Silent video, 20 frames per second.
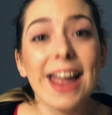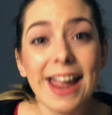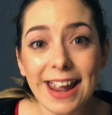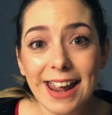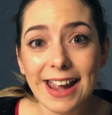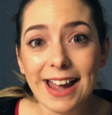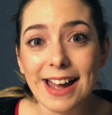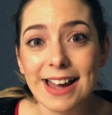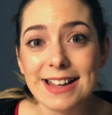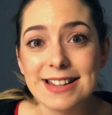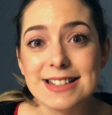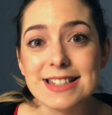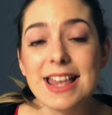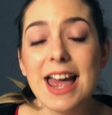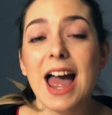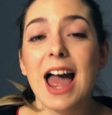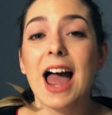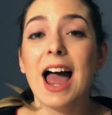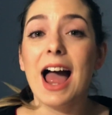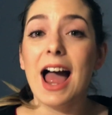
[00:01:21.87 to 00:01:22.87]
And
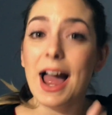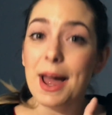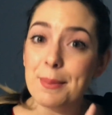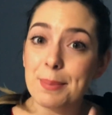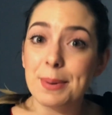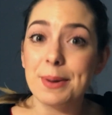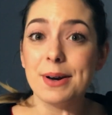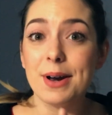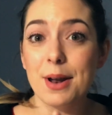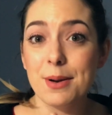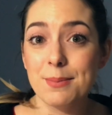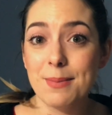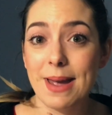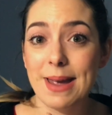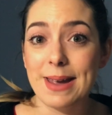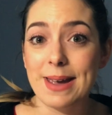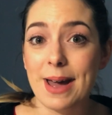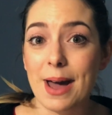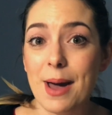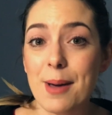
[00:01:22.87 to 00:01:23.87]
I put on
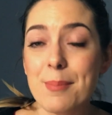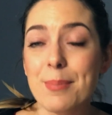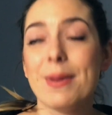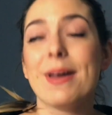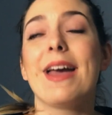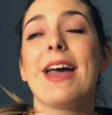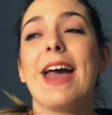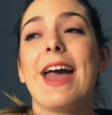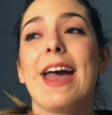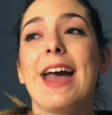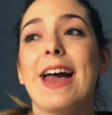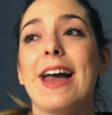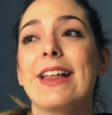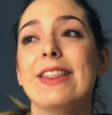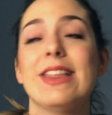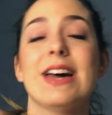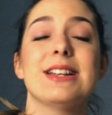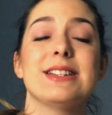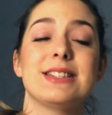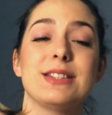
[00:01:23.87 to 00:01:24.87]
makeup,
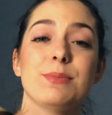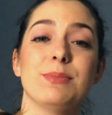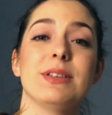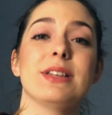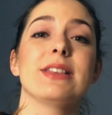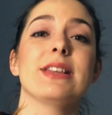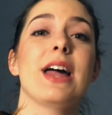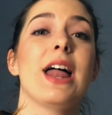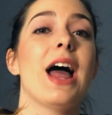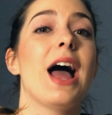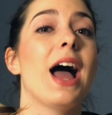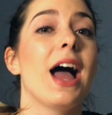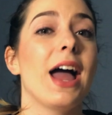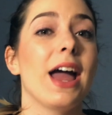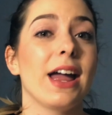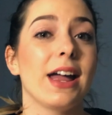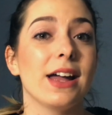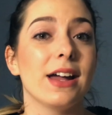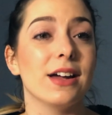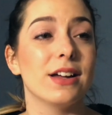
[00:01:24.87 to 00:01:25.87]
and that's something that
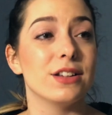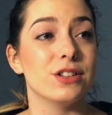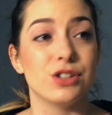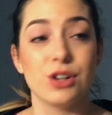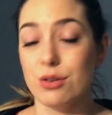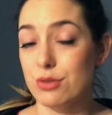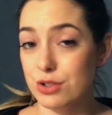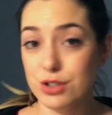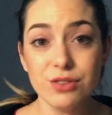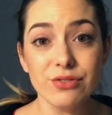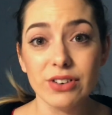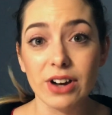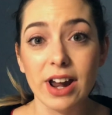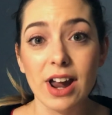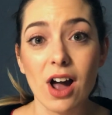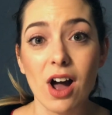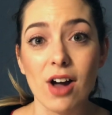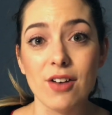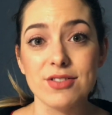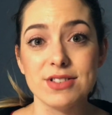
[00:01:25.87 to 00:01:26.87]
I don't do
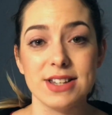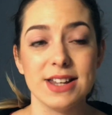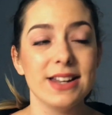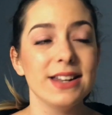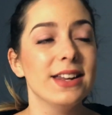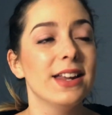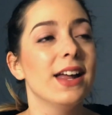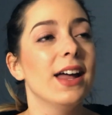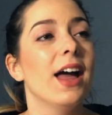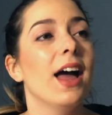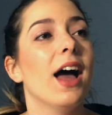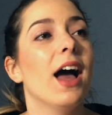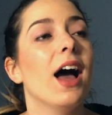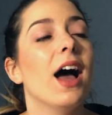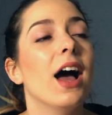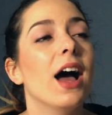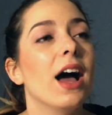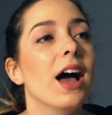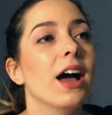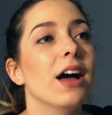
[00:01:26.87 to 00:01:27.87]
very often.
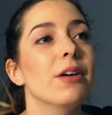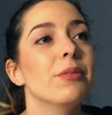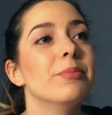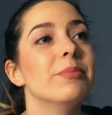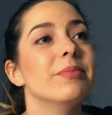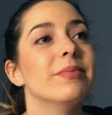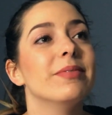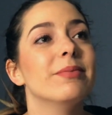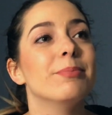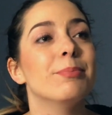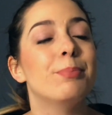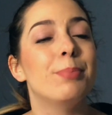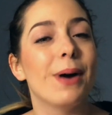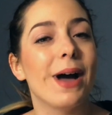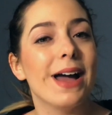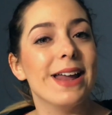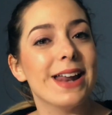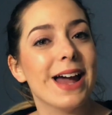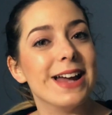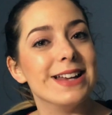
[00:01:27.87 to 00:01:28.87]

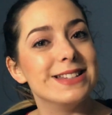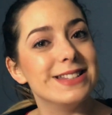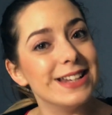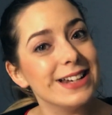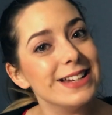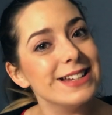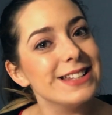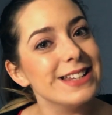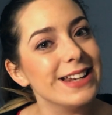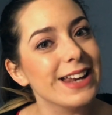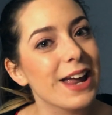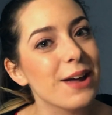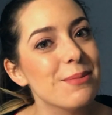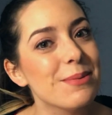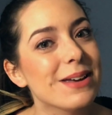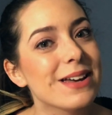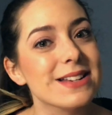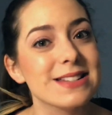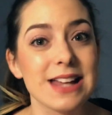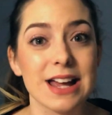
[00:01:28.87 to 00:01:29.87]
But I did it today
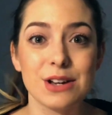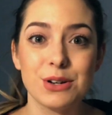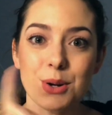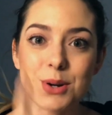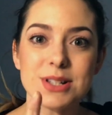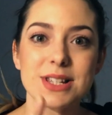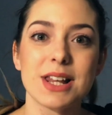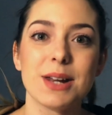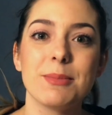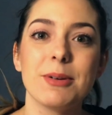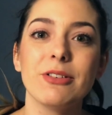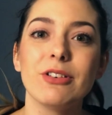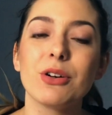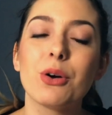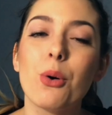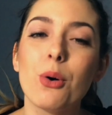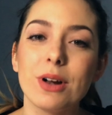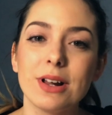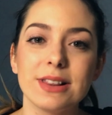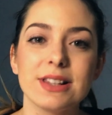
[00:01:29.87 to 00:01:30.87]
because I knew I was gonna be
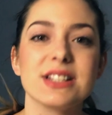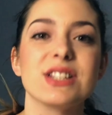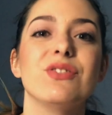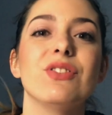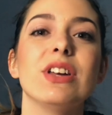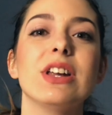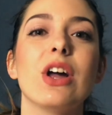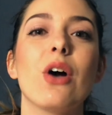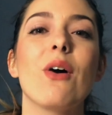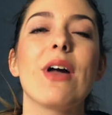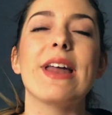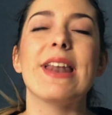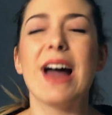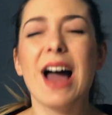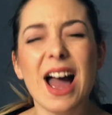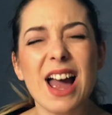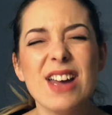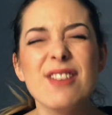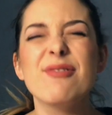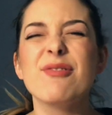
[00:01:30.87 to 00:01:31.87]
recording this video, and
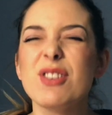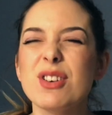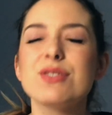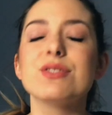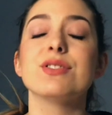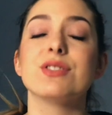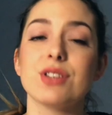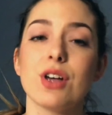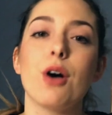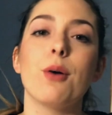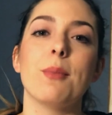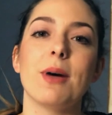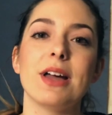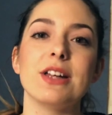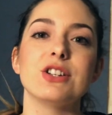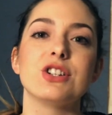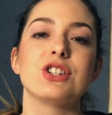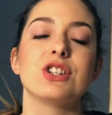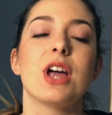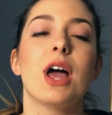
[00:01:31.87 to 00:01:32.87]
I feel so
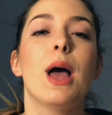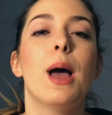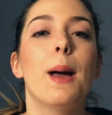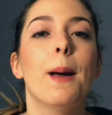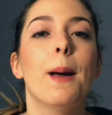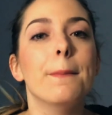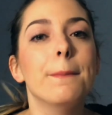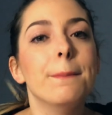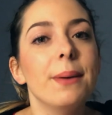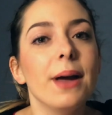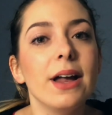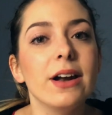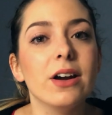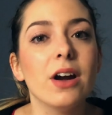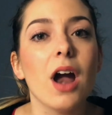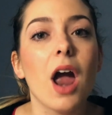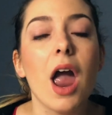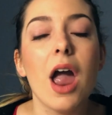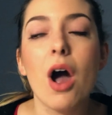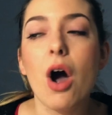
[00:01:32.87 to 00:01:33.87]
much
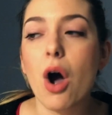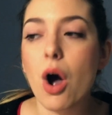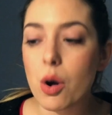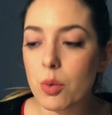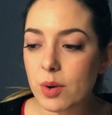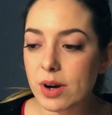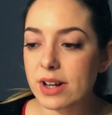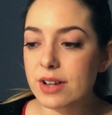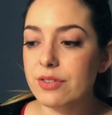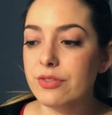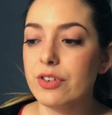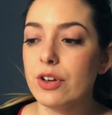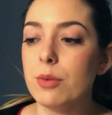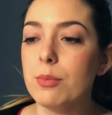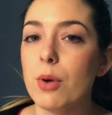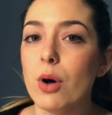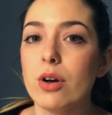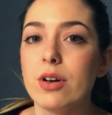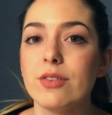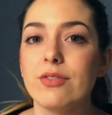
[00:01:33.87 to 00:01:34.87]
better. I already
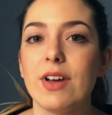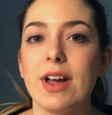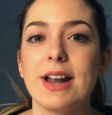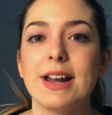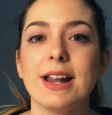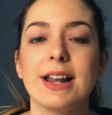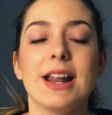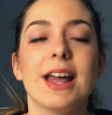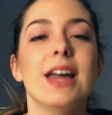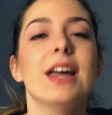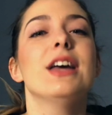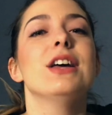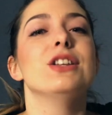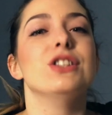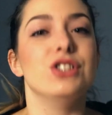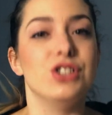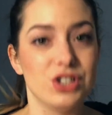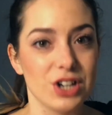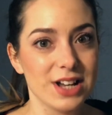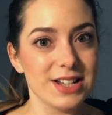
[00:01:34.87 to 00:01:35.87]
feel motivated
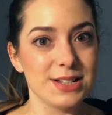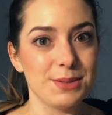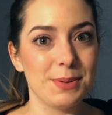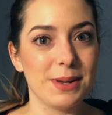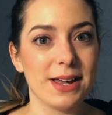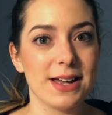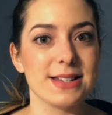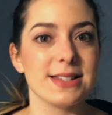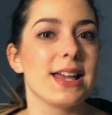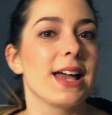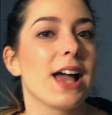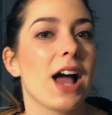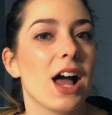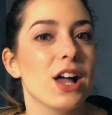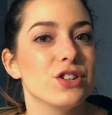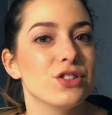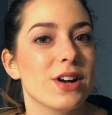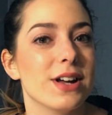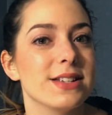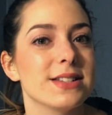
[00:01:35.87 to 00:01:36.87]
just because I
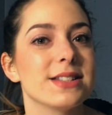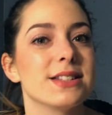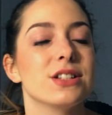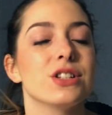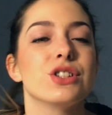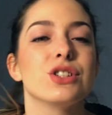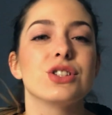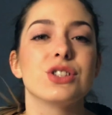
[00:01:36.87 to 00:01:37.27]
got dressed.